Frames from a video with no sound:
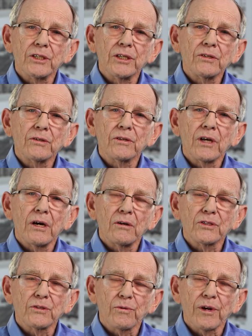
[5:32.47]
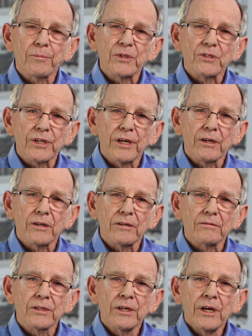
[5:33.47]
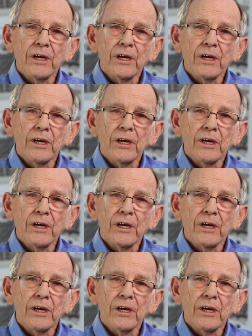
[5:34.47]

into the House of Representatives